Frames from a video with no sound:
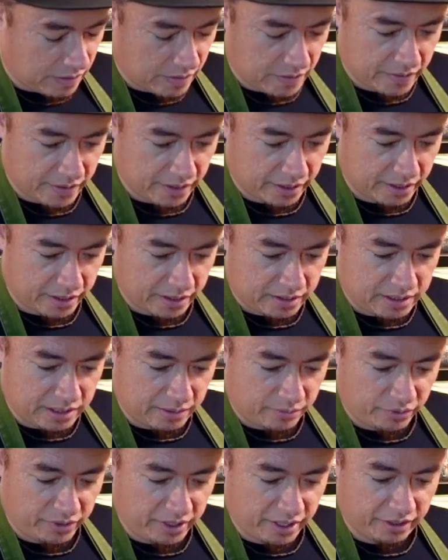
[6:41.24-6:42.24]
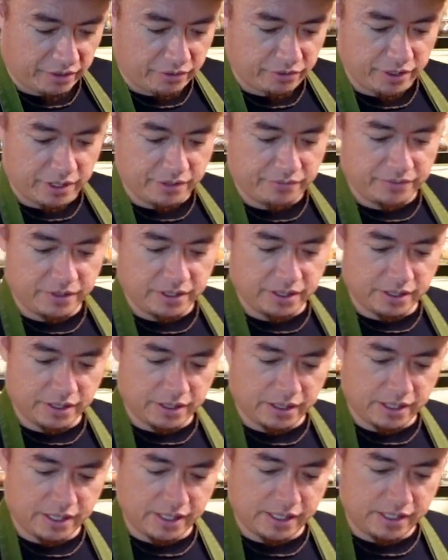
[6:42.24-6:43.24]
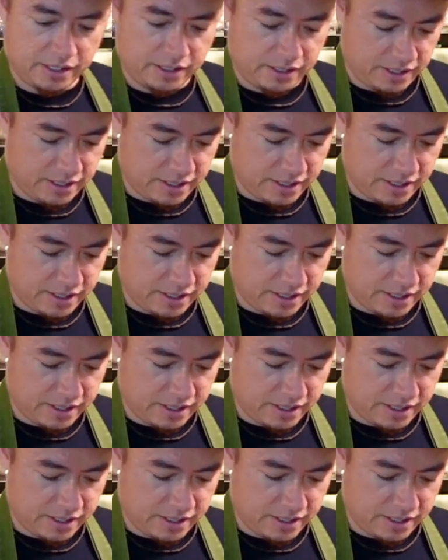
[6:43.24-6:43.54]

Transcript: Alright, get some of the gravy in there.